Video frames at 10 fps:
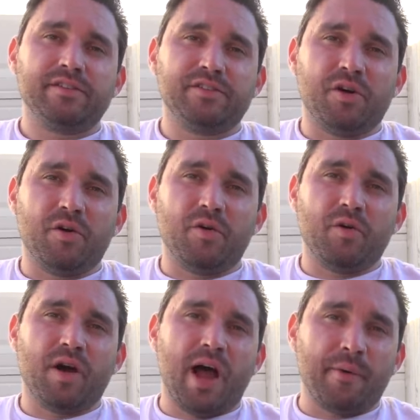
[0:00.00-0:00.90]

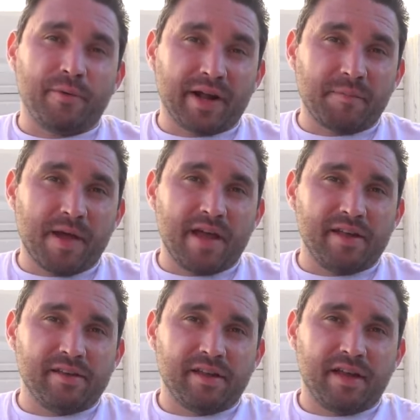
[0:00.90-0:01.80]
So I would
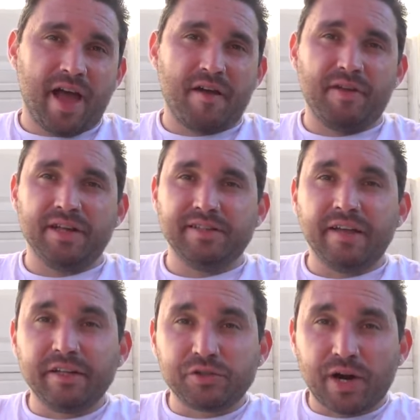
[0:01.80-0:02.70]
recommend having a
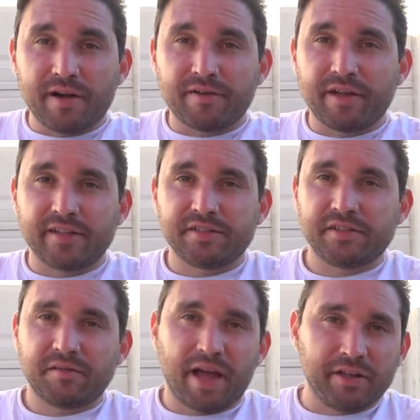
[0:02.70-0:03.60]
daily driver
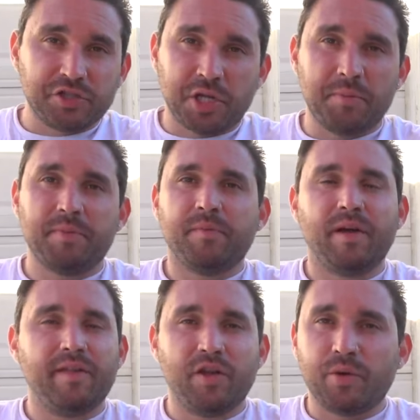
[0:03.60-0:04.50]
that's kind of cheap
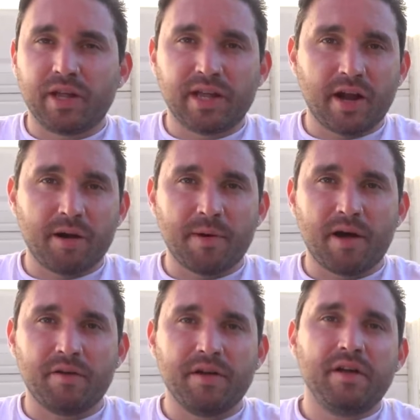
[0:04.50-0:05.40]
and that you don't care
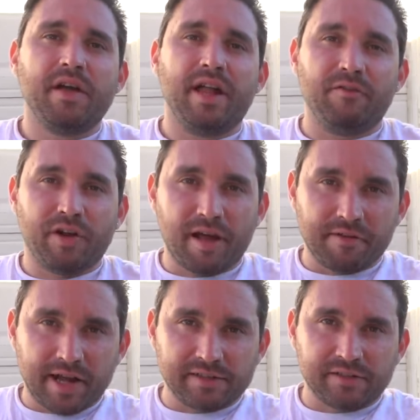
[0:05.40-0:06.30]
about. And if you're gonna have
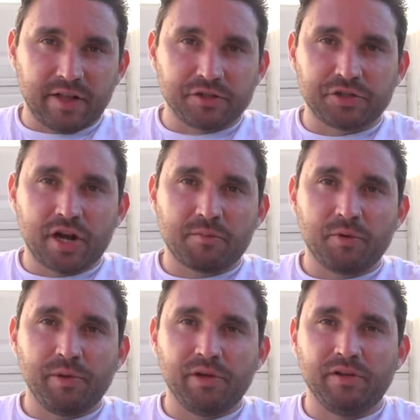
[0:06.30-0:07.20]
a nice luxury
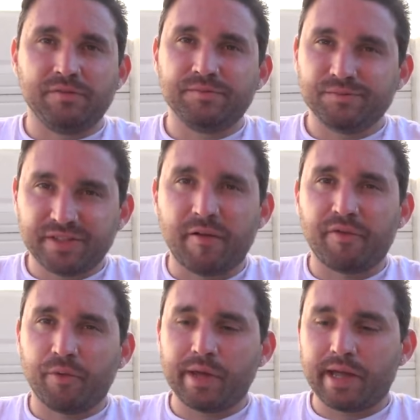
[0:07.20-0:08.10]
automobile, save it for the